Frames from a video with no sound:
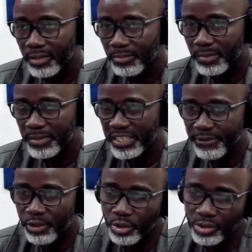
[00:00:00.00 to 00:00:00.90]
maybe
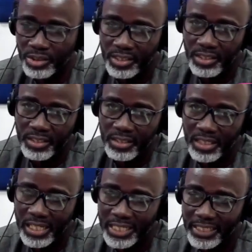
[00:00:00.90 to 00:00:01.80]
difficulty
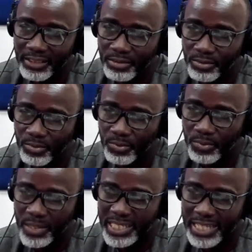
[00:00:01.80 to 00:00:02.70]
learning
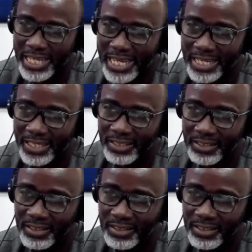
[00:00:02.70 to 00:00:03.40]
when they are